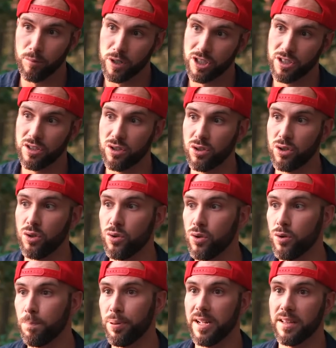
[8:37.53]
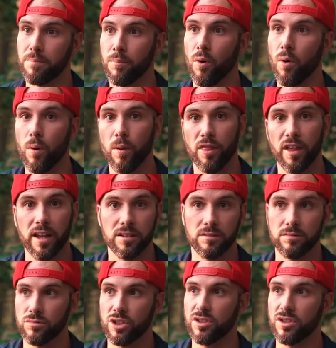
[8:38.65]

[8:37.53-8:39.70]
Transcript: which is 2-bit more than